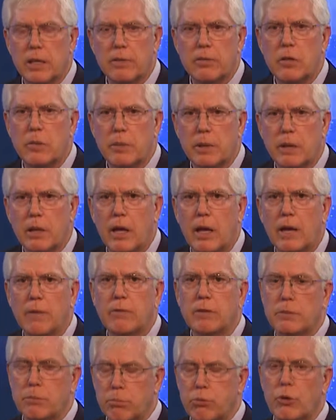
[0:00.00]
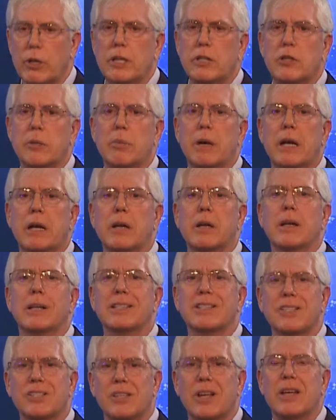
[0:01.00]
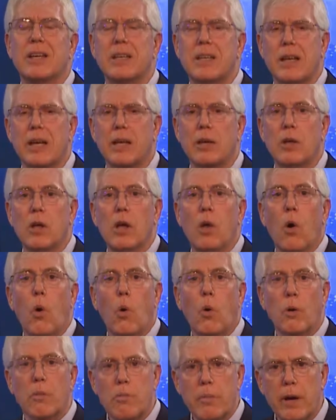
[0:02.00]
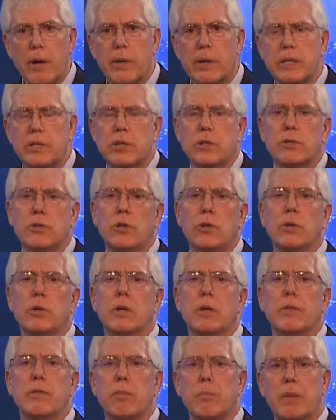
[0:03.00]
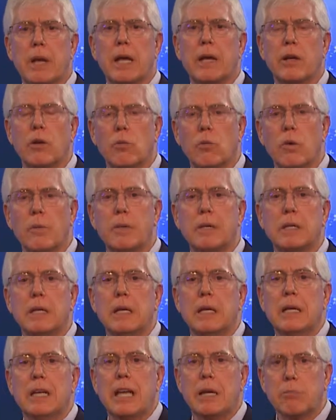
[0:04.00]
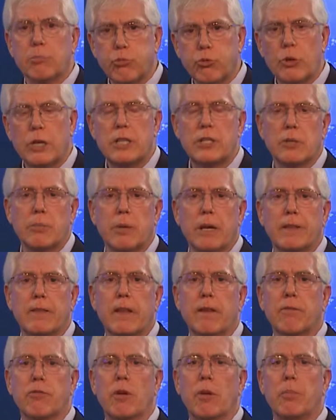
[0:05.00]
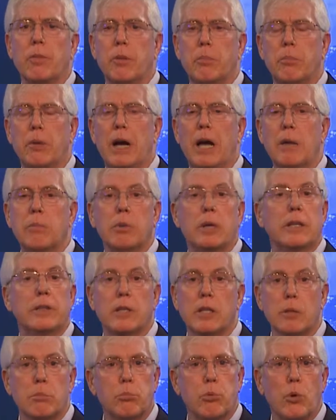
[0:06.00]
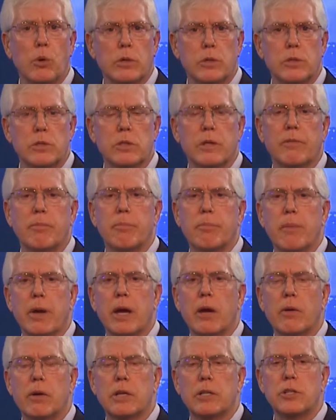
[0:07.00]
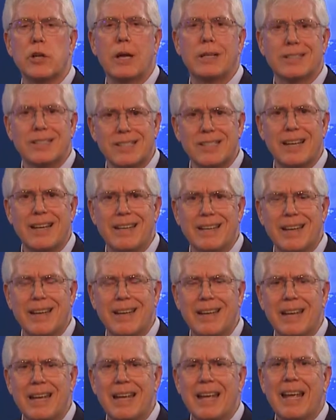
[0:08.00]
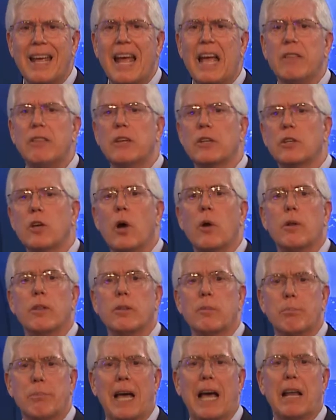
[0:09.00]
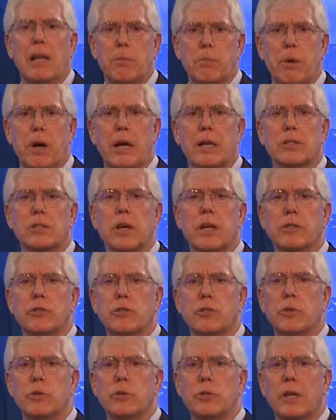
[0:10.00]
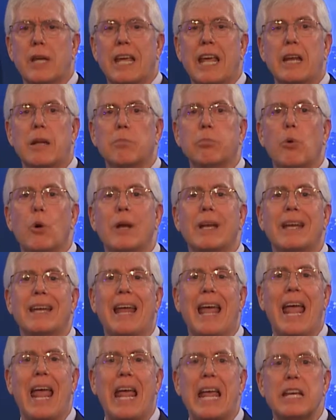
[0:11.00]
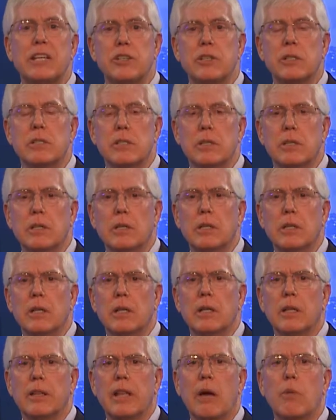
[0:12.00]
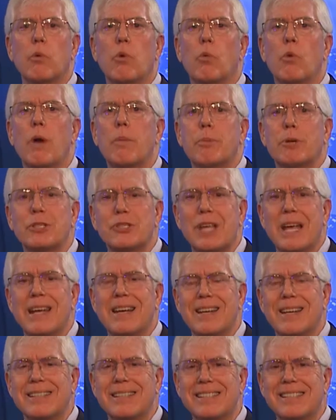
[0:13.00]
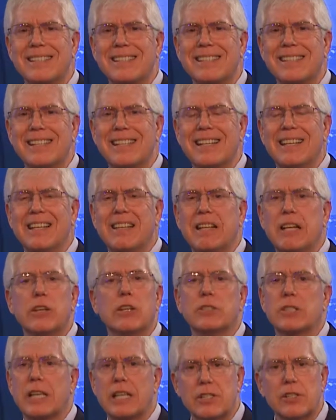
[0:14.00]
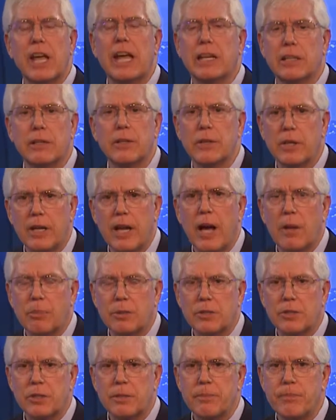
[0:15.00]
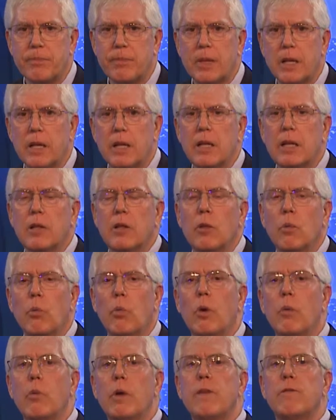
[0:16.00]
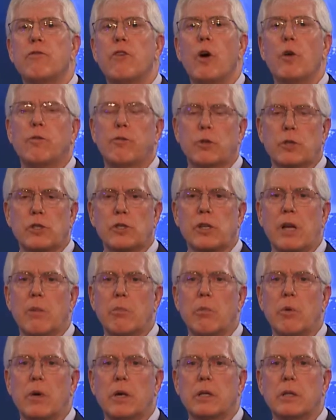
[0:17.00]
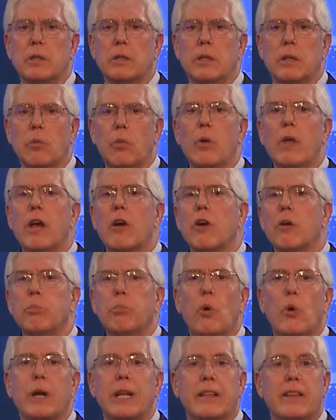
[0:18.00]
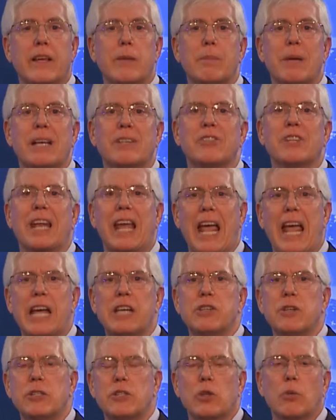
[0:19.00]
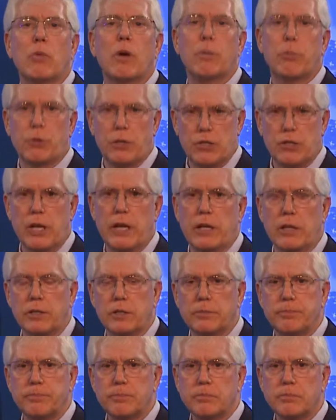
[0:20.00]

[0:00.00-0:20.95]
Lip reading: of human life and preach about it on Sunday, or marriage as the union of a man and a woman and preach about that from the Bible and the importance of marriage on Sunday, and then go to the ballot box on Tuesday and appoint an agent that will represent us that does exactly the opposite. When we vote for someone, we are appointing them as an agent to represent us.